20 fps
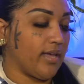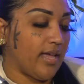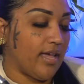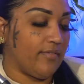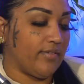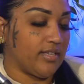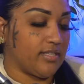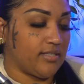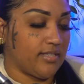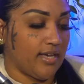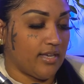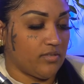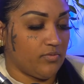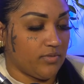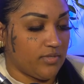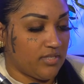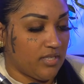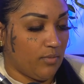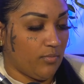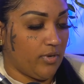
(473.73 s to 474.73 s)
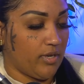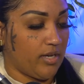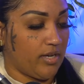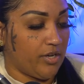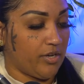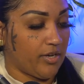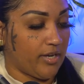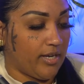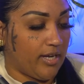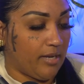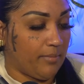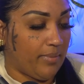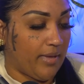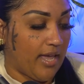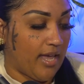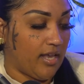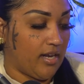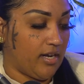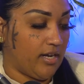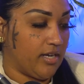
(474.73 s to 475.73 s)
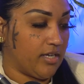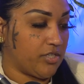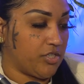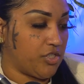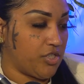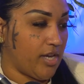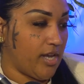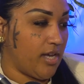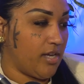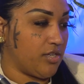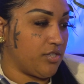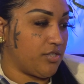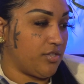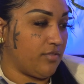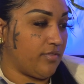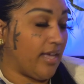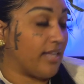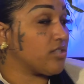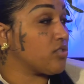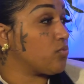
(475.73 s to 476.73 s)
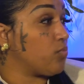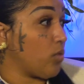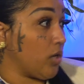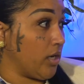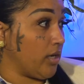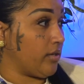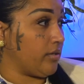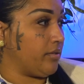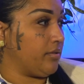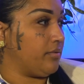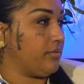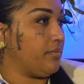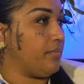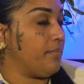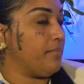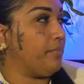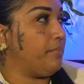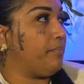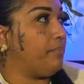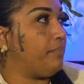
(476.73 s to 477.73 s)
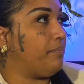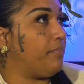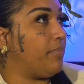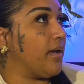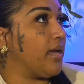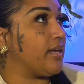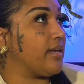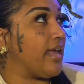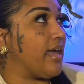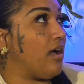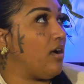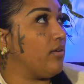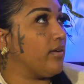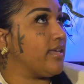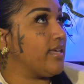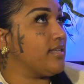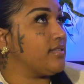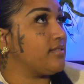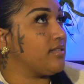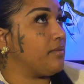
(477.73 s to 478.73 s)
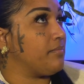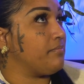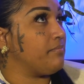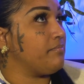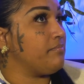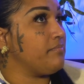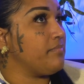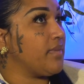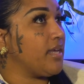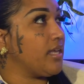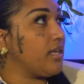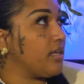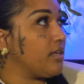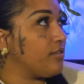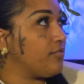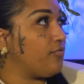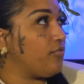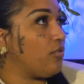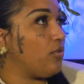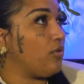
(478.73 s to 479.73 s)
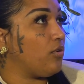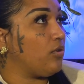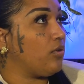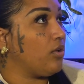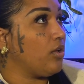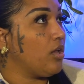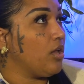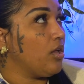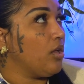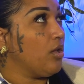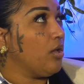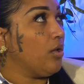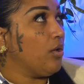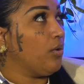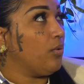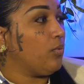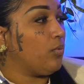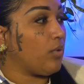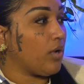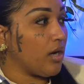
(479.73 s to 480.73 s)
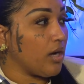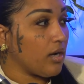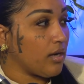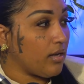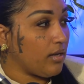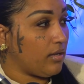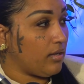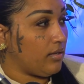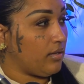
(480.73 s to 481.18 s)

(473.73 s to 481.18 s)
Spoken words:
and having sex with someone and you're getting paid in exchange, that's work. But now, is it meaningful work?